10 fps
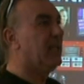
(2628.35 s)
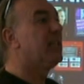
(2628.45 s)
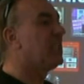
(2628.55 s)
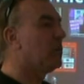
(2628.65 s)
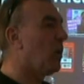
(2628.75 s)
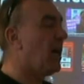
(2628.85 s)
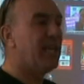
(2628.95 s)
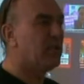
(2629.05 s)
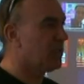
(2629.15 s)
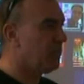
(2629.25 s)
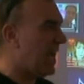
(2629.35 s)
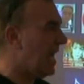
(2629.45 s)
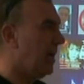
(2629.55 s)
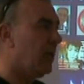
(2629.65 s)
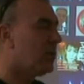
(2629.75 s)
This is why it doesn't
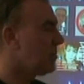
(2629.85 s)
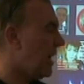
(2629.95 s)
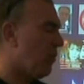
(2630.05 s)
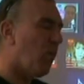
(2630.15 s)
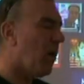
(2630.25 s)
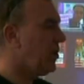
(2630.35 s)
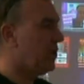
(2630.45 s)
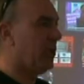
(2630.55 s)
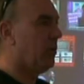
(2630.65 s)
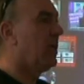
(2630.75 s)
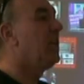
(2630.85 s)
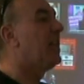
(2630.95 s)
matter. It doesn't matter what you do,